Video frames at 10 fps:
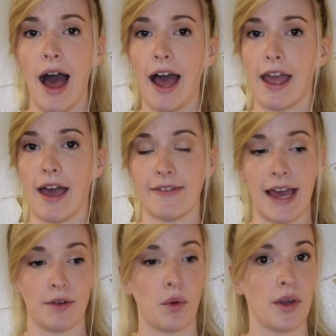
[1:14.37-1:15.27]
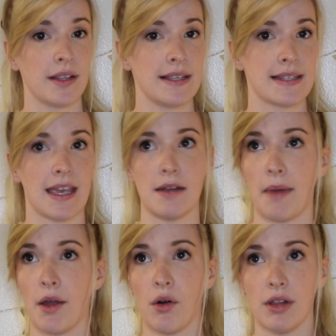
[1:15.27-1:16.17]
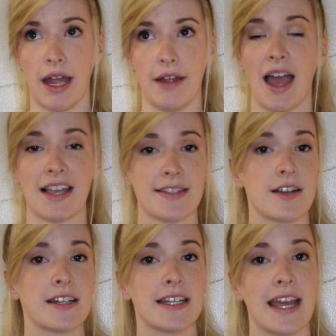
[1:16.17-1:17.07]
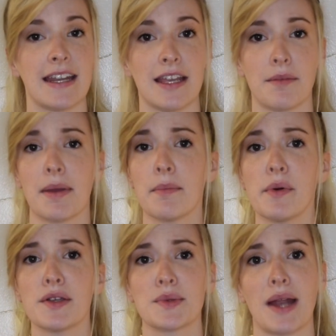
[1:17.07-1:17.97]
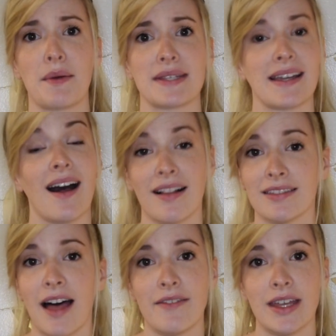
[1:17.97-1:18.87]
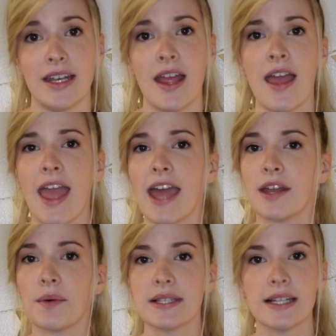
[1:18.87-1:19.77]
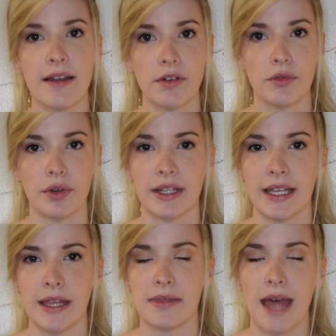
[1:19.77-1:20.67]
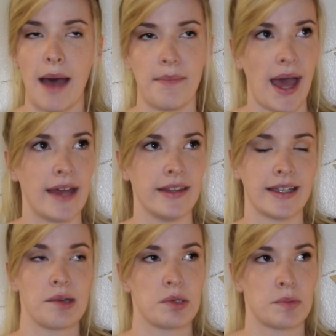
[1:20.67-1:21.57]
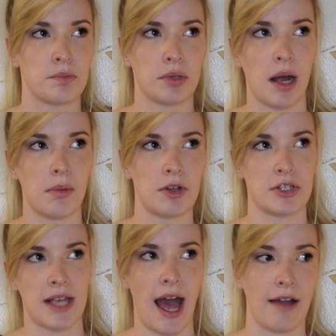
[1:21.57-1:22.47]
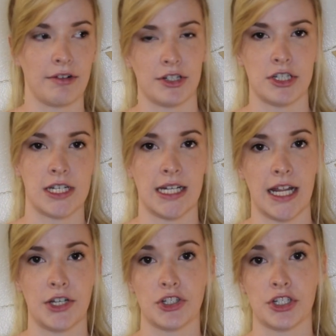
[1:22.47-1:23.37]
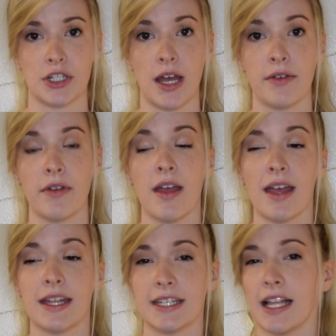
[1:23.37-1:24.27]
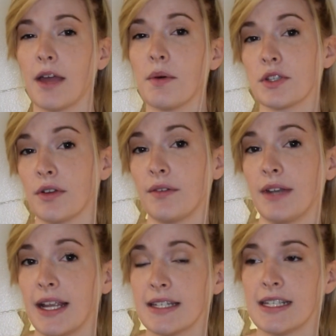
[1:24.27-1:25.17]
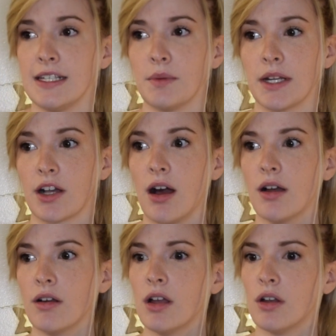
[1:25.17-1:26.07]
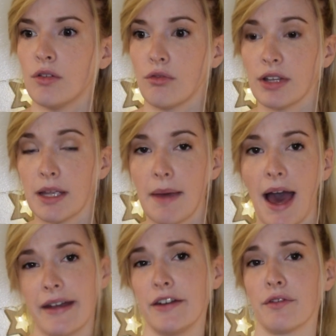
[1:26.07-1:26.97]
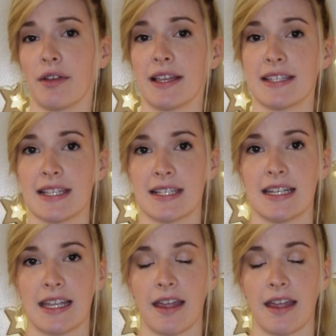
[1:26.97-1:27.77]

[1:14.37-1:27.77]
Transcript: I have had oily skin my whole life. I started getting pimples when I was like 11, and it wasn't ever really that bad. Like, it was probably just average teenager stuff until I was around 19 when it got really bad and really cystic,